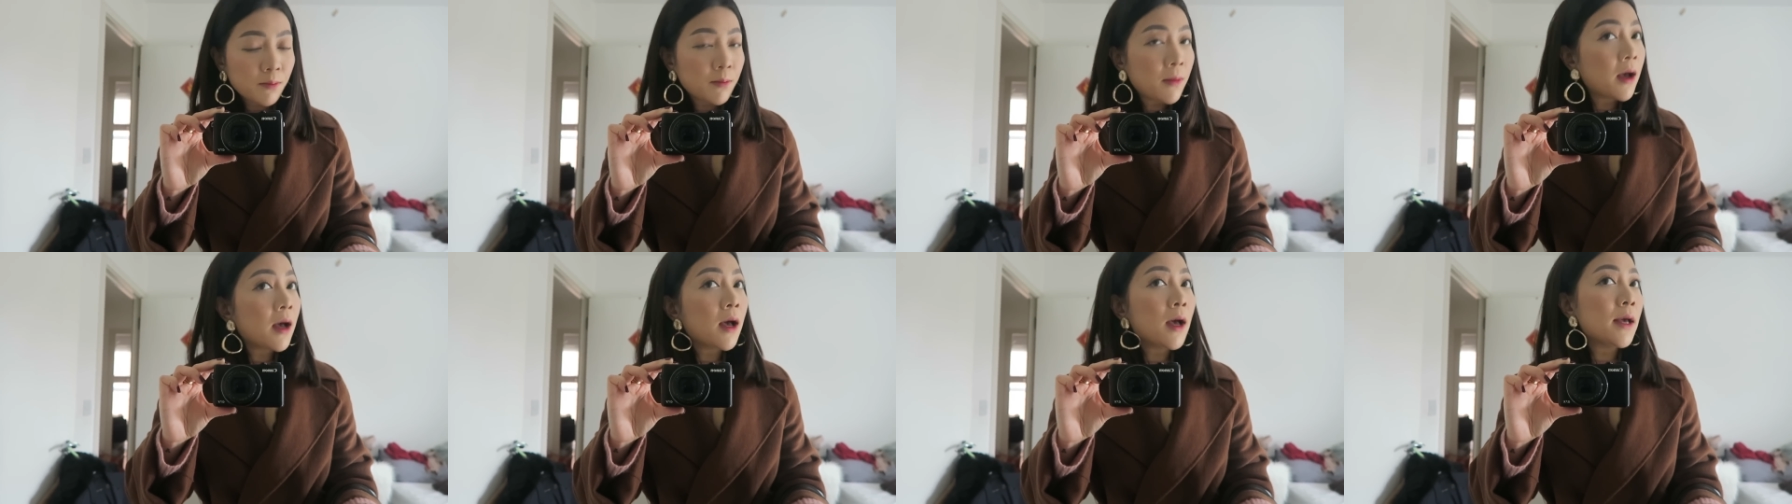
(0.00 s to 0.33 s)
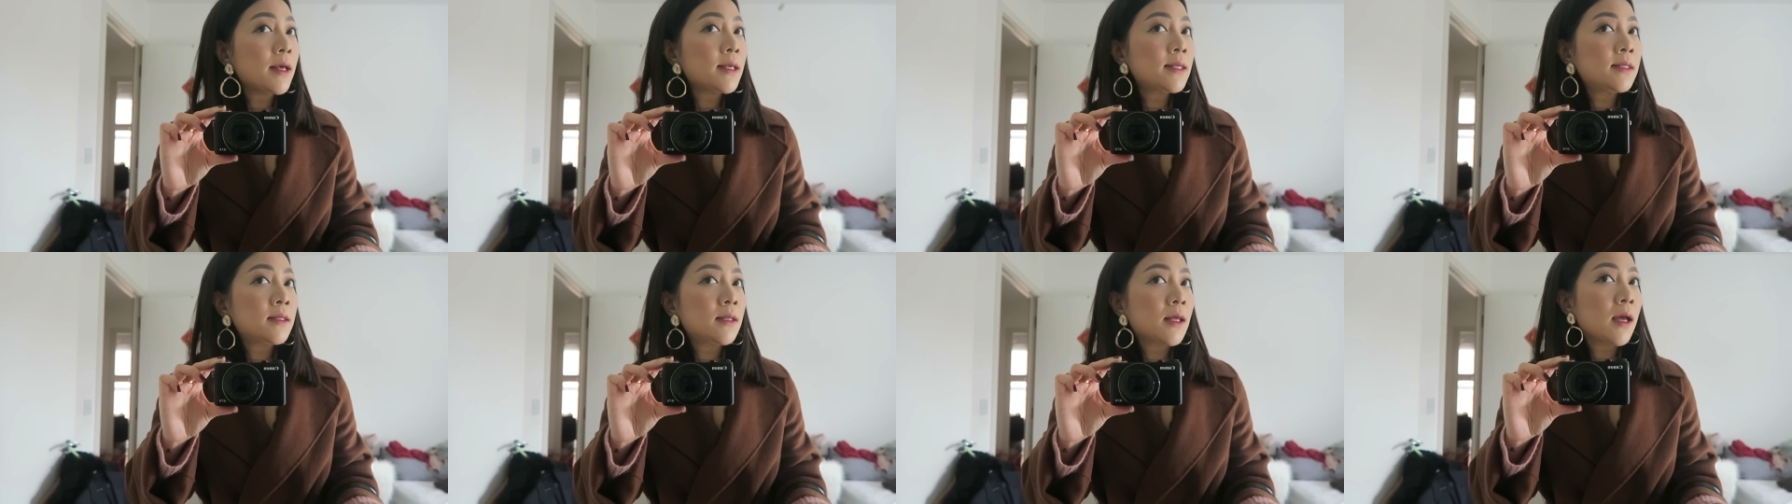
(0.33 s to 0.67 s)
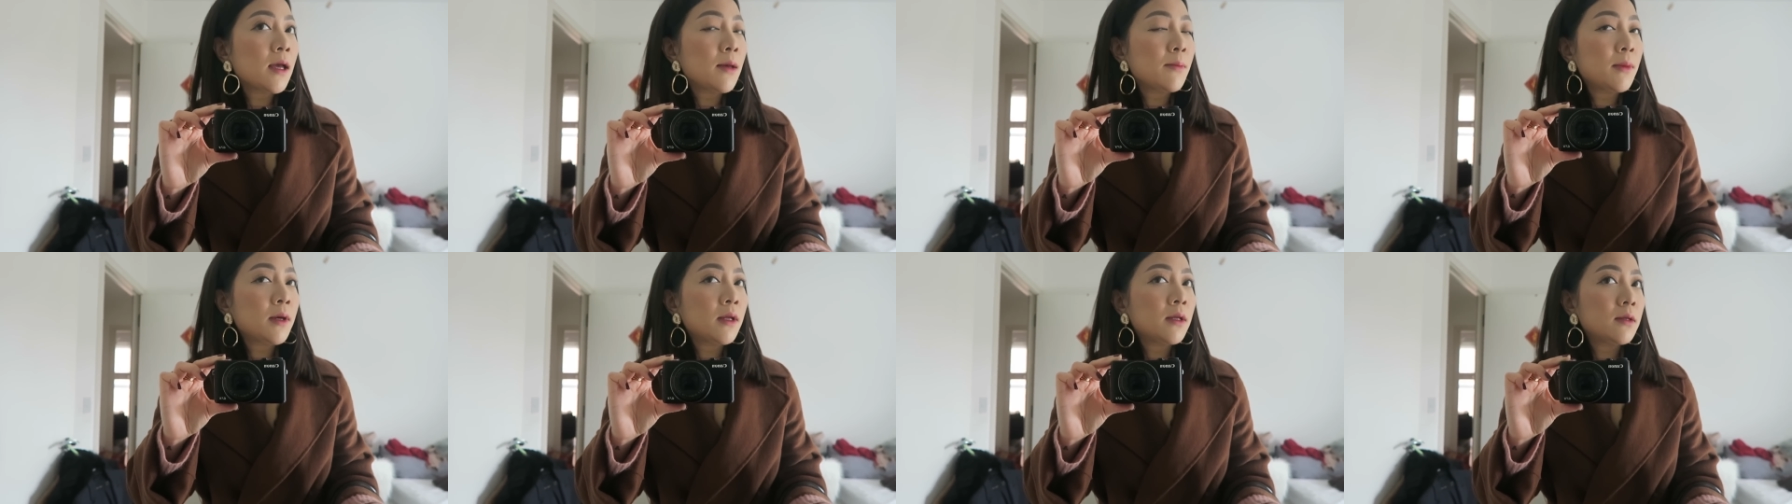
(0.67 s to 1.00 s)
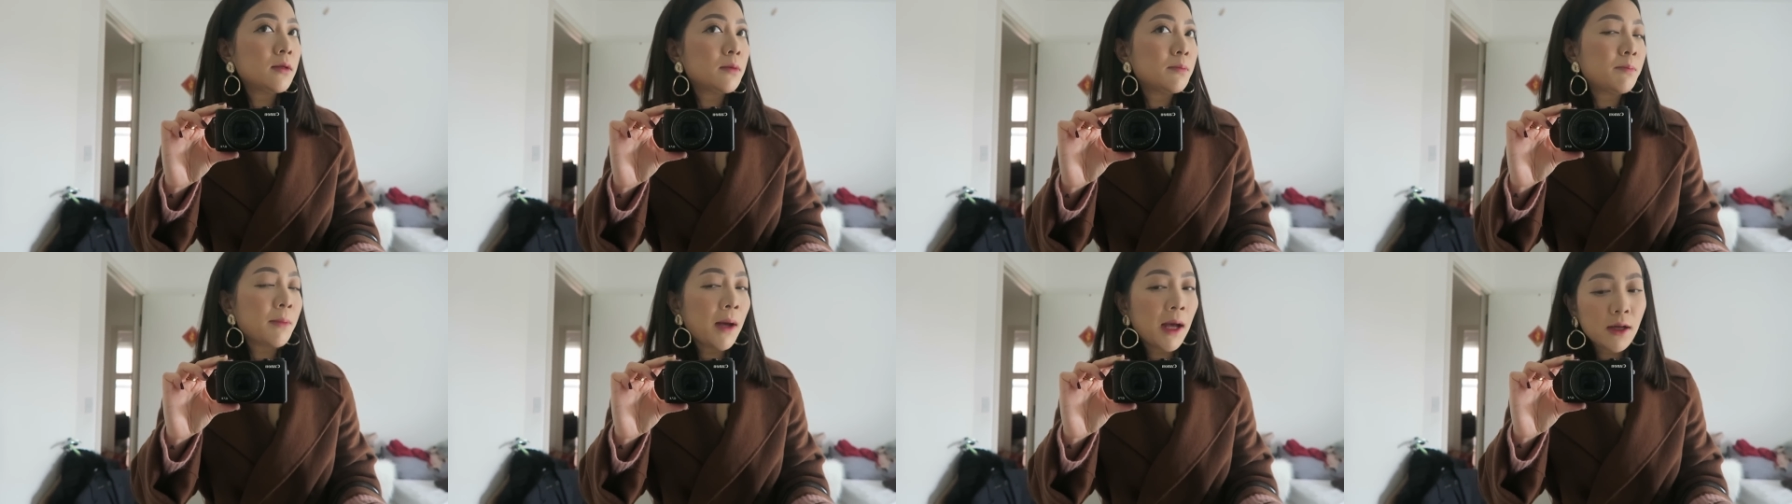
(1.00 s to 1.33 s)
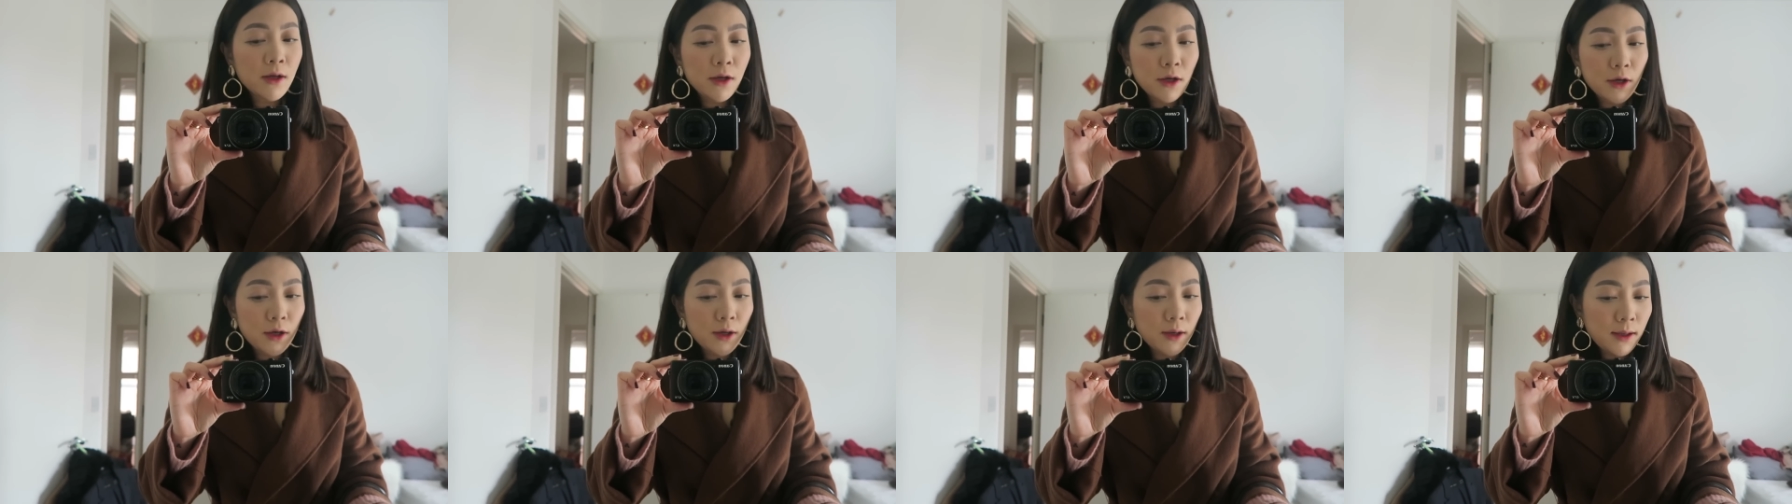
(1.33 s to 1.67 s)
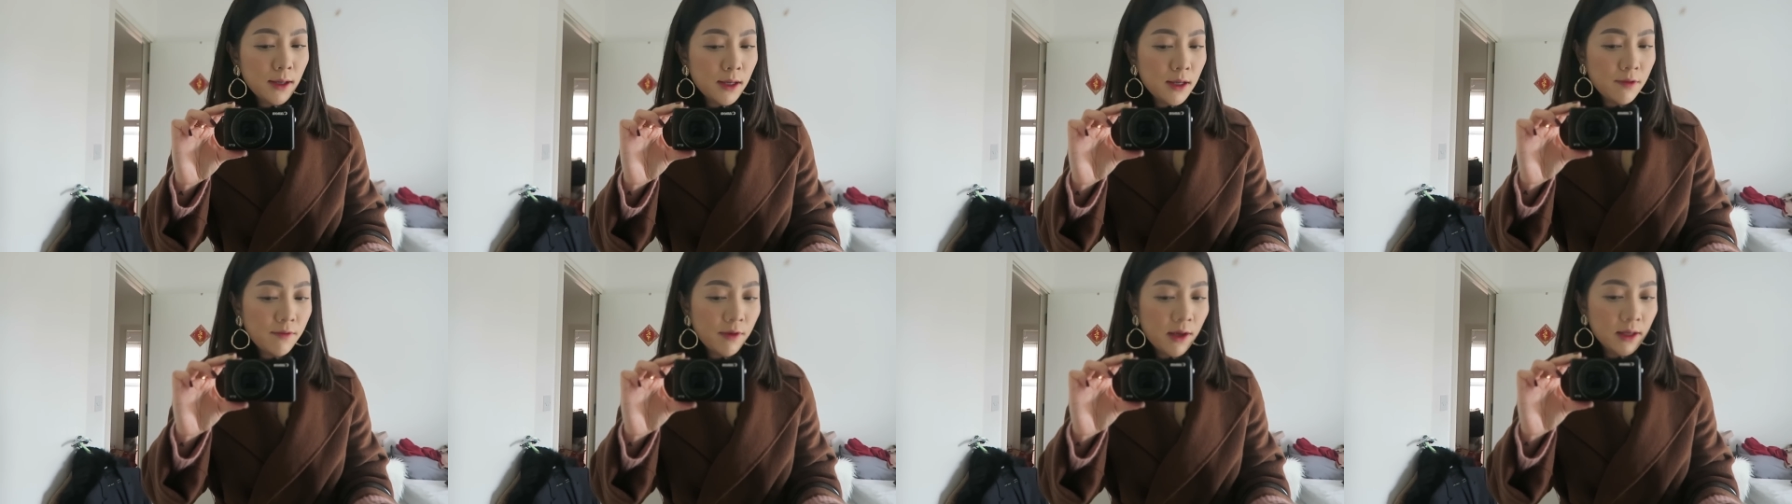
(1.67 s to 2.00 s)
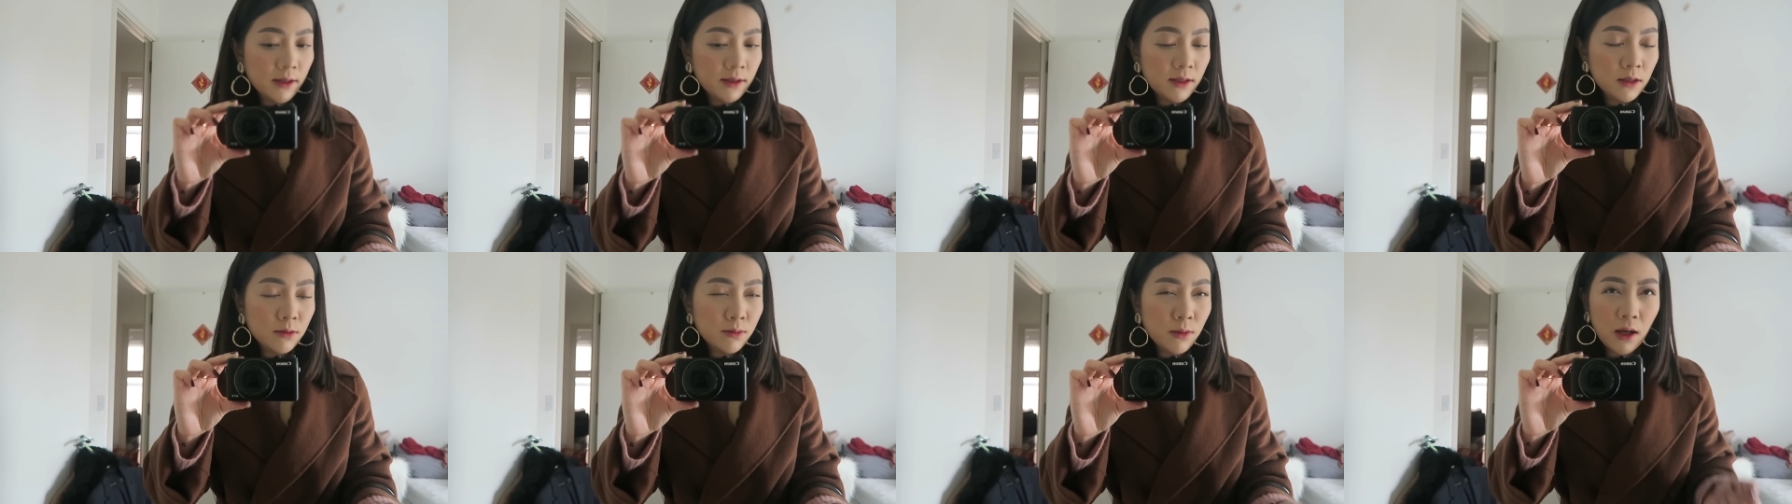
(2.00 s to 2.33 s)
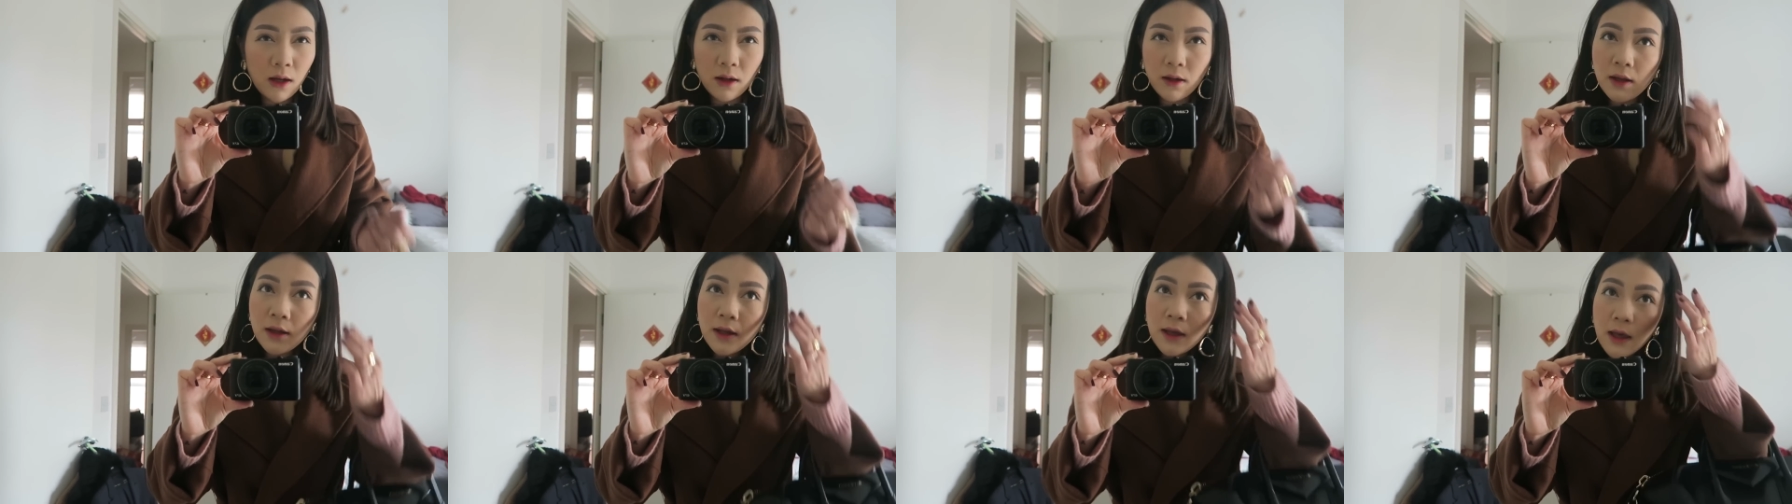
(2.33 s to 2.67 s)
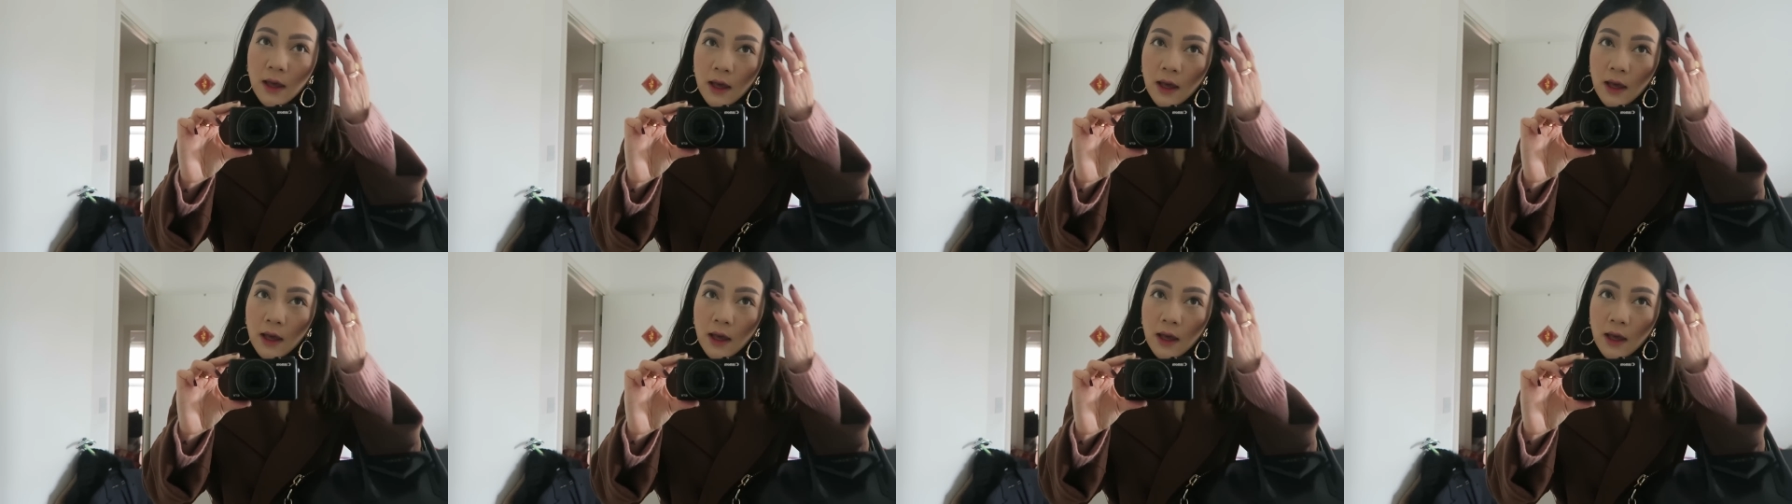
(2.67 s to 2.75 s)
my statement Mango earrings as well.